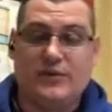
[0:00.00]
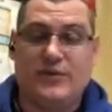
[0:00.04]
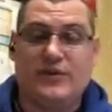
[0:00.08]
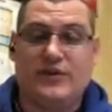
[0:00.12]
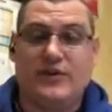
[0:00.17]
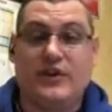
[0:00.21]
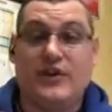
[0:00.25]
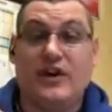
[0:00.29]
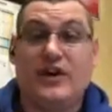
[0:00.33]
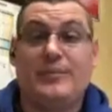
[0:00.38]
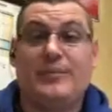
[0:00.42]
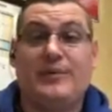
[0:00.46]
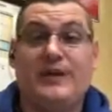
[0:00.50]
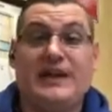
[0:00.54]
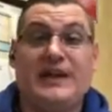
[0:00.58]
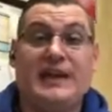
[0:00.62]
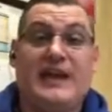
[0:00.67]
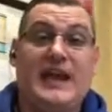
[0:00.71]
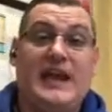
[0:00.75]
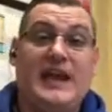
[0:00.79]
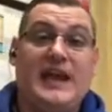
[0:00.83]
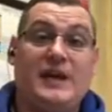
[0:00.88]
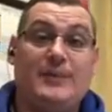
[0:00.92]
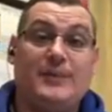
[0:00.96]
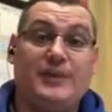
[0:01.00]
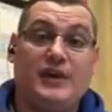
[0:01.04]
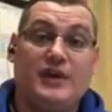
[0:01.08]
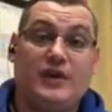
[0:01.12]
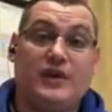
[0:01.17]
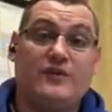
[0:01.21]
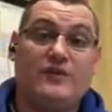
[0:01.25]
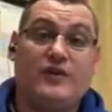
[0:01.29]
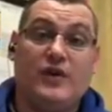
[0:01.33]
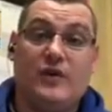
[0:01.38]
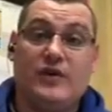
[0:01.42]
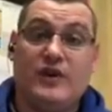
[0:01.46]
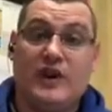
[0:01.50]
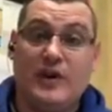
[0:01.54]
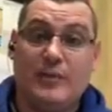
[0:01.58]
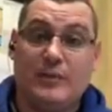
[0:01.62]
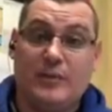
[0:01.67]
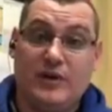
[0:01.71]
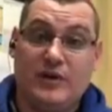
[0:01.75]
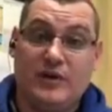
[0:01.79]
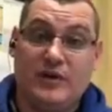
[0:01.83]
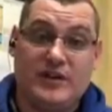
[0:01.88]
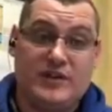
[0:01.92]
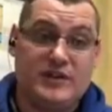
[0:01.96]
with your company name and your phone
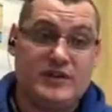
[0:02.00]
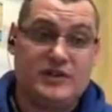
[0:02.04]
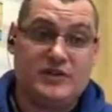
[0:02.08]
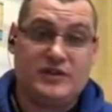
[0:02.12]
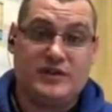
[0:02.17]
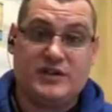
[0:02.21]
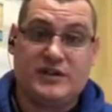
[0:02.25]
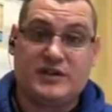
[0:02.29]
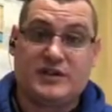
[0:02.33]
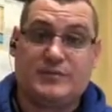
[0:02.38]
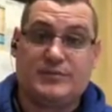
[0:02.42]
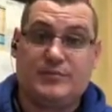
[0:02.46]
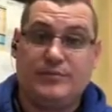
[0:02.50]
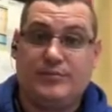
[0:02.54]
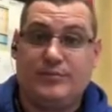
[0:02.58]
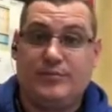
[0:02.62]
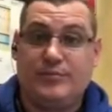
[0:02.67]
number that you just